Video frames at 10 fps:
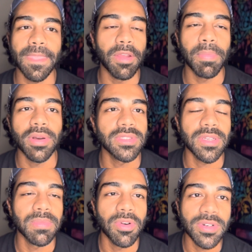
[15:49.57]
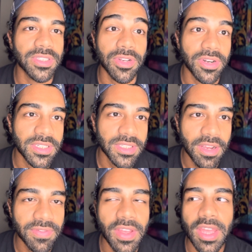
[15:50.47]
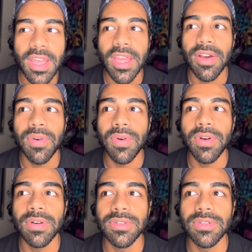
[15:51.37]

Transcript: post some more security stuff, or